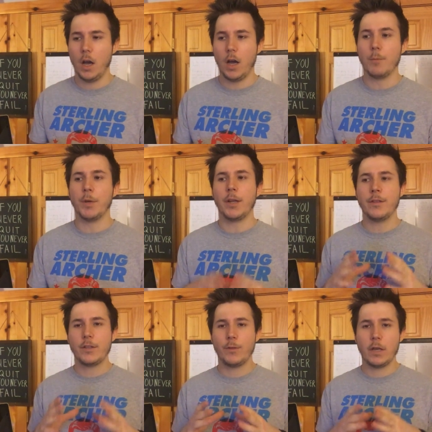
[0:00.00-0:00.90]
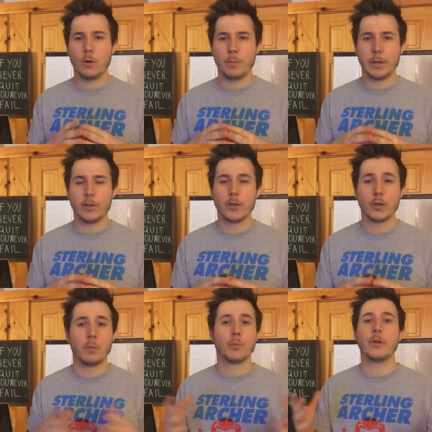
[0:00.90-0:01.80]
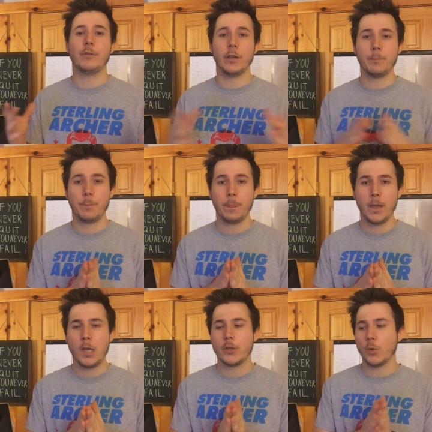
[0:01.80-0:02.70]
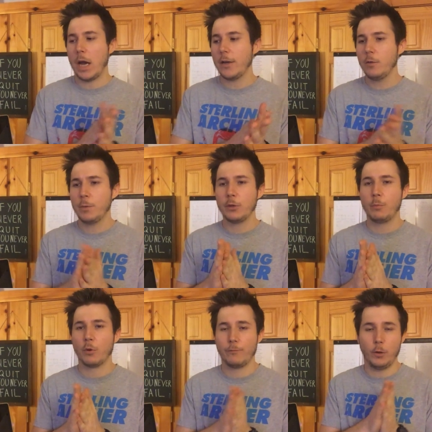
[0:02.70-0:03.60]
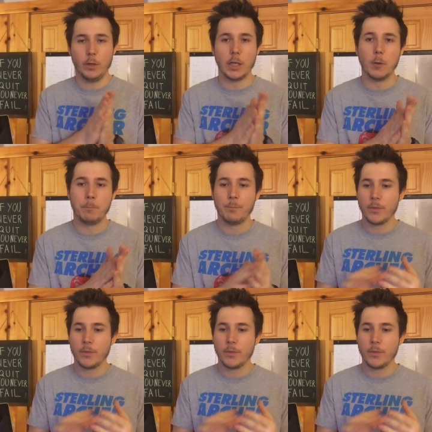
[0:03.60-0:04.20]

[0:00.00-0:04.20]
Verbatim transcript: Uh, but in this video, I'm going to touch on it briefly. So how do you build a portfolio?